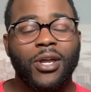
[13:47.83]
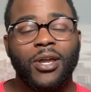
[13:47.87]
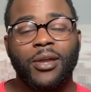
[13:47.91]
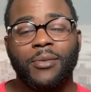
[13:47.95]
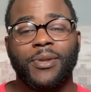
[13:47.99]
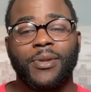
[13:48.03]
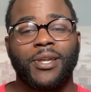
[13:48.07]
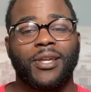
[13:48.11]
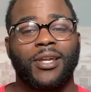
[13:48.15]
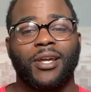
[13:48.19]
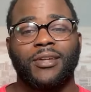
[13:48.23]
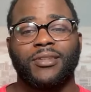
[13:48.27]

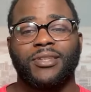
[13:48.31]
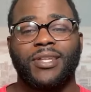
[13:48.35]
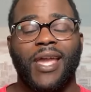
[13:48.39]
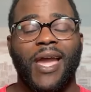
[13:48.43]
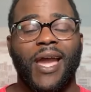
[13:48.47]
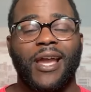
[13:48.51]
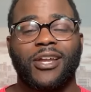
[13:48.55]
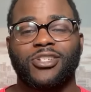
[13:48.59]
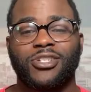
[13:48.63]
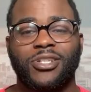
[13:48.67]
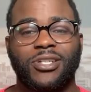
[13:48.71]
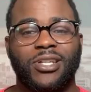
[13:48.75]
because he
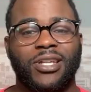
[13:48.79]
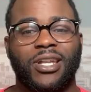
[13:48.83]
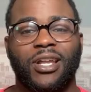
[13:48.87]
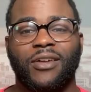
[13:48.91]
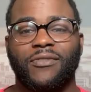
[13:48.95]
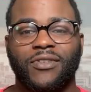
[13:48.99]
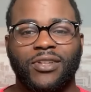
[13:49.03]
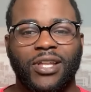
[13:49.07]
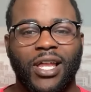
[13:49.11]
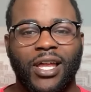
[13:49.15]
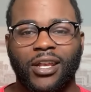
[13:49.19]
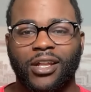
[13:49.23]
actually did have
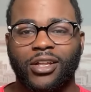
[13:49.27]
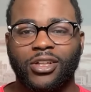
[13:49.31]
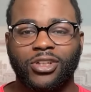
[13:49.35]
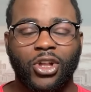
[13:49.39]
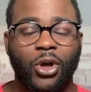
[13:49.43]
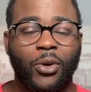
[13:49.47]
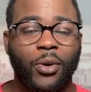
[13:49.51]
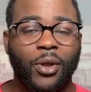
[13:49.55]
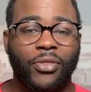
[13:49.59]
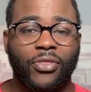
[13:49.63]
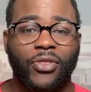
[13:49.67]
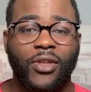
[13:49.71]
a lot of
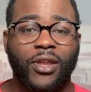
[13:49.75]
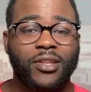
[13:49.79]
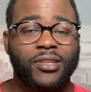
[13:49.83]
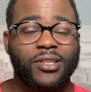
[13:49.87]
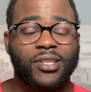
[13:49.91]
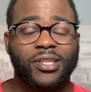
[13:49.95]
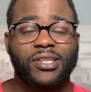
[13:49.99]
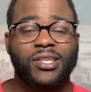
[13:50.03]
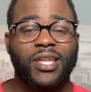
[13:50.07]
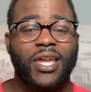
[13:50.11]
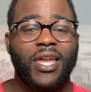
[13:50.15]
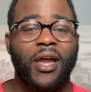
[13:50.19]
glowing things
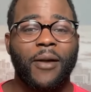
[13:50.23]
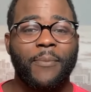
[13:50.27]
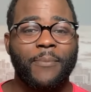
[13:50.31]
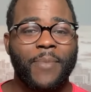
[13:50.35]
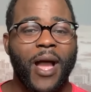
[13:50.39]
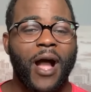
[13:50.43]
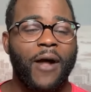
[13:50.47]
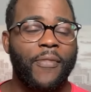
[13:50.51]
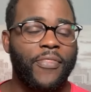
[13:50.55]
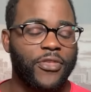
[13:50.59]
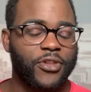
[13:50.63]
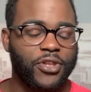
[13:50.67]
to say
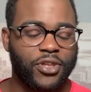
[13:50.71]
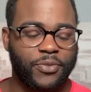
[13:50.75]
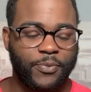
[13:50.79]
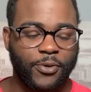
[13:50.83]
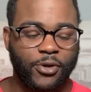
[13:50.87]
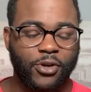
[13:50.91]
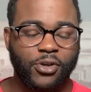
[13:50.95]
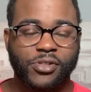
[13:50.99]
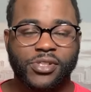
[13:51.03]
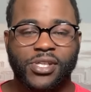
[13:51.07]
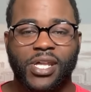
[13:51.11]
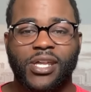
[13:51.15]
about the
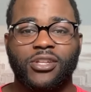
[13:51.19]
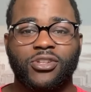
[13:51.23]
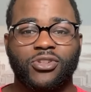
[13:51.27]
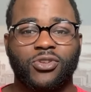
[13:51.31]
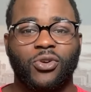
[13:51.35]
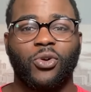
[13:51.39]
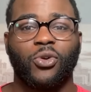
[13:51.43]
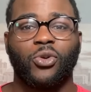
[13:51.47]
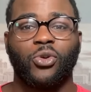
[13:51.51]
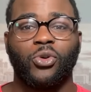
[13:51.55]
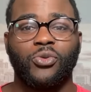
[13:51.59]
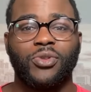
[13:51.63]
Spurs in
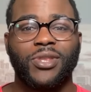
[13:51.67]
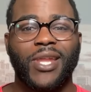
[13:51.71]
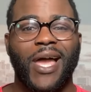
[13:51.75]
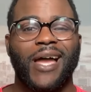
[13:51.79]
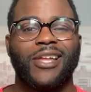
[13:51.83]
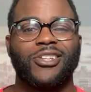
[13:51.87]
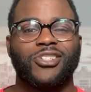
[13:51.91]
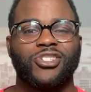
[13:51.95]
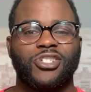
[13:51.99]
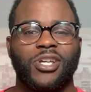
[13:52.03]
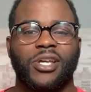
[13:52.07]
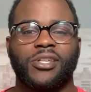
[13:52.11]
total,
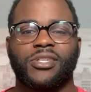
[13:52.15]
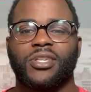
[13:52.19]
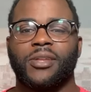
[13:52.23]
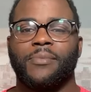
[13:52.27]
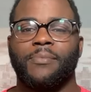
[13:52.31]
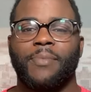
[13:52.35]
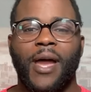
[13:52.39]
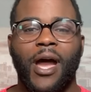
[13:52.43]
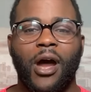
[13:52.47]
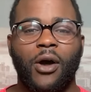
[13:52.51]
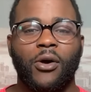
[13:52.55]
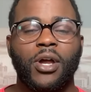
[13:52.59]
not just
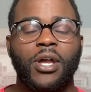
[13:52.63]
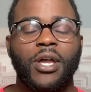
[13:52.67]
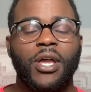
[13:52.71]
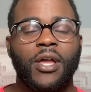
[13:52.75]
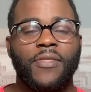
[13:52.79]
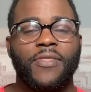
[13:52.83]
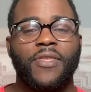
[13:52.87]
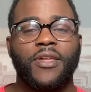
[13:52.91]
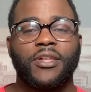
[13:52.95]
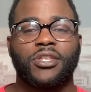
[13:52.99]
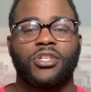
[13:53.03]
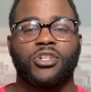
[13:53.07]
about
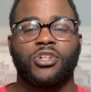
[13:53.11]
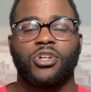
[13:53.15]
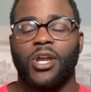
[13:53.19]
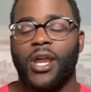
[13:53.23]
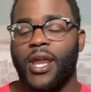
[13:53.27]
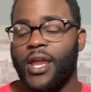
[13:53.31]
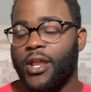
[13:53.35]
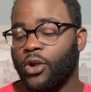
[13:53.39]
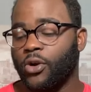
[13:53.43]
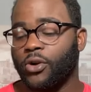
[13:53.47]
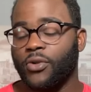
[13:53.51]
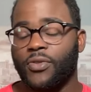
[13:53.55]
this
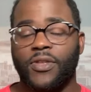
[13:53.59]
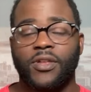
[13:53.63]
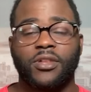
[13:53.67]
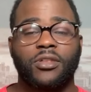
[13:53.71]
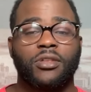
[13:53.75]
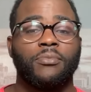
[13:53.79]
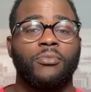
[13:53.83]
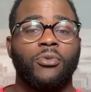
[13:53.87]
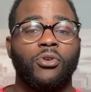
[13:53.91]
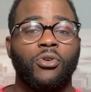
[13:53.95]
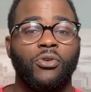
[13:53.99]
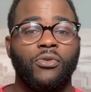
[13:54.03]
trade or this
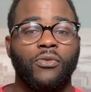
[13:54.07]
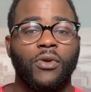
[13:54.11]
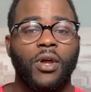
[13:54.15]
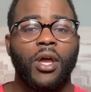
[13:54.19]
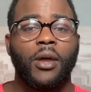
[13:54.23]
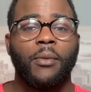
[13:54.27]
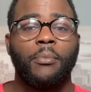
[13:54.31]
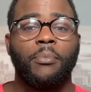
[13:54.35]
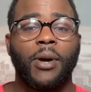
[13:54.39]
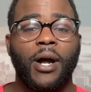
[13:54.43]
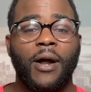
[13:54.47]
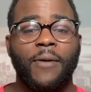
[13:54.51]
move.
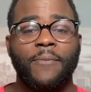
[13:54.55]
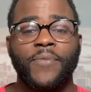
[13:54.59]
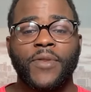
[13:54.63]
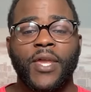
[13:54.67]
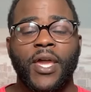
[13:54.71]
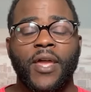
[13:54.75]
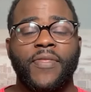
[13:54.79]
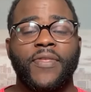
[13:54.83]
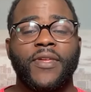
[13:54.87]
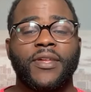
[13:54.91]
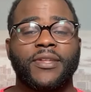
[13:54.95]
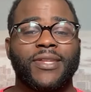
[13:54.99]
But
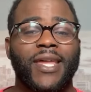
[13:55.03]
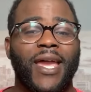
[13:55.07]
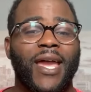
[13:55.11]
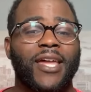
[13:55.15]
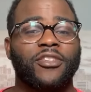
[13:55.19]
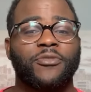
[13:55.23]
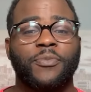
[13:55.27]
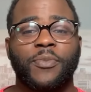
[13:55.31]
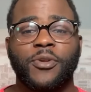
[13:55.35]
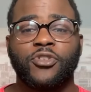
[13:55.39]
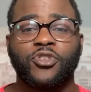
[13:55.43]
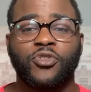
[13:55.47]
this
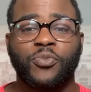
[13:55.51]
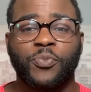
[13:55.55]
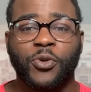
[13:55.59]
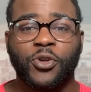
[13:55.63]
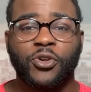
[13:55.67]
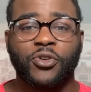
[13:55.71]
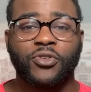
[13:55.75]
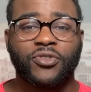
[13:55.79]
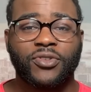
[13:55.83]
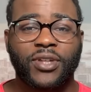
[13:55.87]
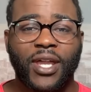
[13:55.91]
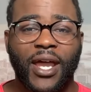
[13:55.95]
has been
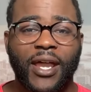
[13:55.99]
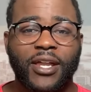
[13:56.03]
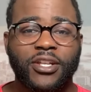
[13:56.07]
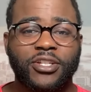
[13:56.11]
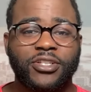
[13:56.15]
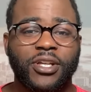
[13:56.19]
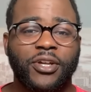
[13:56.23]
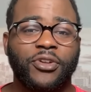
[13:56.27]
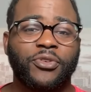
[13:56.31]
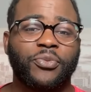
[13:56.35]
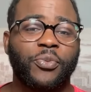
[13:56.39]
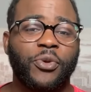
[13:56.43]
Spurs
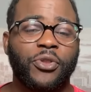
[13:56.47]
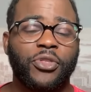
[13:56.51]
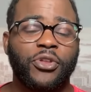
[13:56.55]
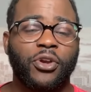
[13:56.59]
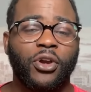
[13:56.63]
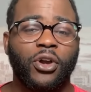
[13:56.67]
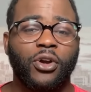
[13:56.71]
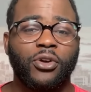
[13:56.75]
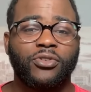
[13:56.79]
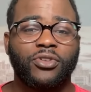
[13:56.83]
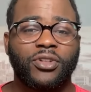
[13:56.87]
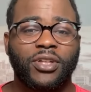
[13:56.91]
Digest with your
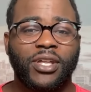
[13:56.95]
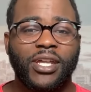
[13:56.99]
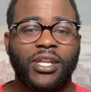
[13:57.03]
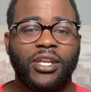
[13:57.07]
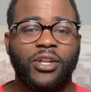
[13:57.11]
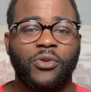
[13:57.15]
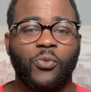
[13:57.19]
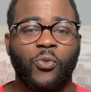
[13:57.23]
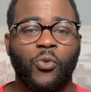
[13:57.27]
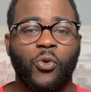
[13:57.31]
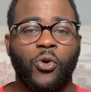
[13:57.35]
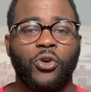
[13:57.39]
host,
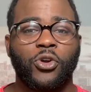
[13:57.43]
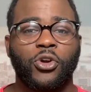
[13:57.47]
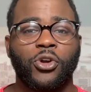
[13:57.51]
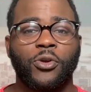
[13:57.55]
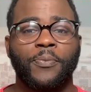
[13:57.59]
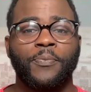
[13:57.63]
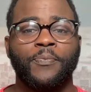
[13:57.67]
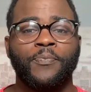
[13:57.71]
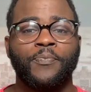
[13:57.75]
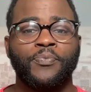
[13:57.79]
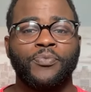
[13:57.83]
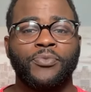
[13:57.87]
Keenan
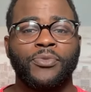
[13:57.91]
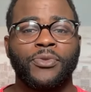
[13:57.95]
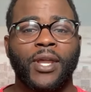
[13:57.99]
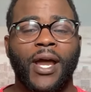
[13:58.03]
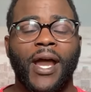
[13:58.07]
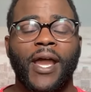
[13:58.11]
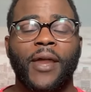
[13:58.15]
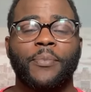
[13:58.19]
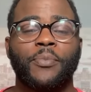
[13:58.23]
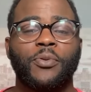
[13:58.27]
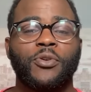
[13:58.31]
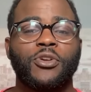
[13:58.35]
Warner.
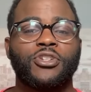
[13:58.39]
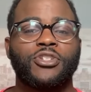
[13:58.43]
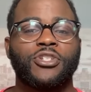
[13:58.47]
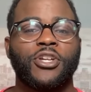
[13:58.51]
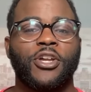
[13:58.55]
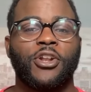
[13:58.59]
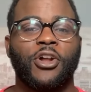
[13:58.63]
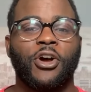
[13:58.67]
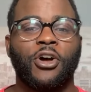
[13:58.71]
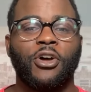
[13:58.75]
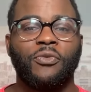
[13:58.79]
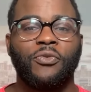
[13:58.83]
I
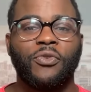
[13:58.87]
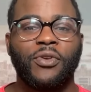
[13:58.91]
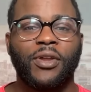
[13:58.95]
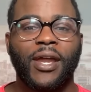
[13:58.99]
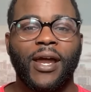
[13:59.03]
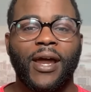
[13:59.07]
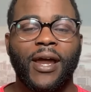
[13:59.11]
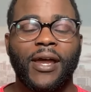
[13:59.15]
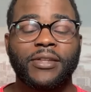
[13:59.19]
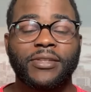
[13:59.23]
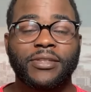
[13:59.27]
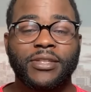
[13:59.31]
appreciate all of you
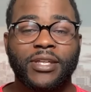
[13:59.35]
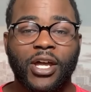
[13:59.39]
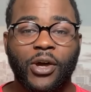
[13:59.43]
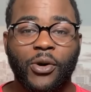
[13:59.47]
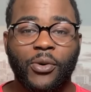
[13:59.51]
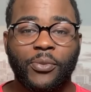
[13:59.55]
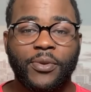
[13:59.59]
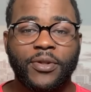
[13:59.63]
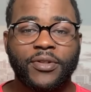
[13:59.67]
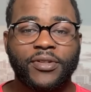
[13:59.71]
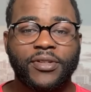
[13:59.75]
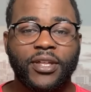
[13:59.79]
guys, and I'll
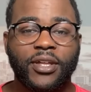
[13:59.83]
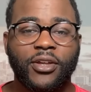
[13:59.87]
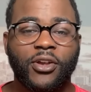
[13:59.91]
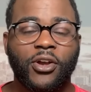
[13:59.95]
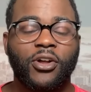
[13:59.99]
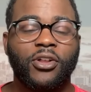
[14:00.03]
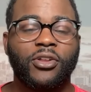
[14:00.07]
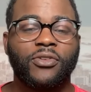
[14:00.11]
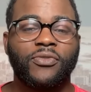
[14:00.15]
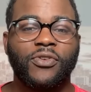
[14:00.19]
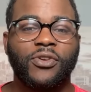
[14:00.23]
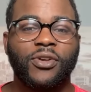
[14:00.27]
be seeing
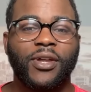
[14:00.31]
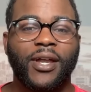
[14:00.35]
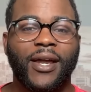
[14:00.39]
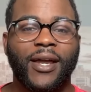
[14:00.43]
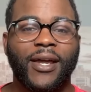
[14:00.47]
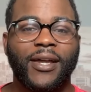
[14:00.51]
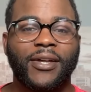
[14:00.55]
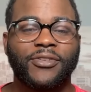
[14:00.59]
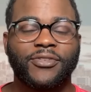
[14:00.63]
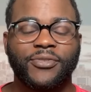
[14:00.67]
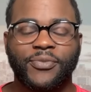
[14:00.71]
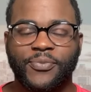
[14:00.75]
all of you
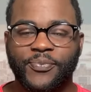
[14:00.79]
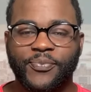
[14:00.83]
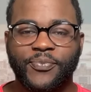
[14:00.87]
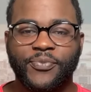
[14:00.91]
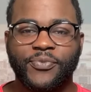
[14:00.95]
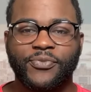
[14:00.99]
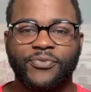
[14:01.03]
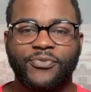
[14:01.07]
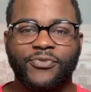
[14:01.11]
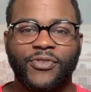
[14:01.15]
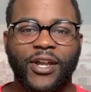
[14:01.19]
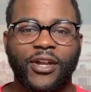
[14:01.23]
guys
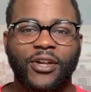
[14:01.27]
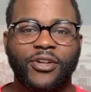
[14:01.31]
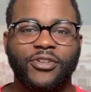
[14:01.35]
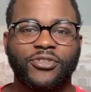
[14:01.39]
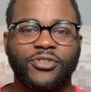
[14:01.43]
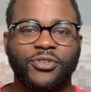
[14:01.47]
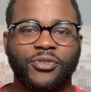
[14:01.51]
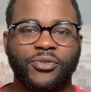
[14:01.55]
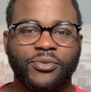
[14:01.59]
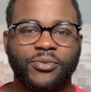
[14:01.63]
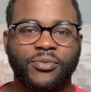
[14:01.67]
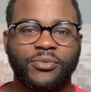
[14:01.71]
very
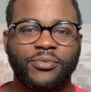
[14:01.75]
soon.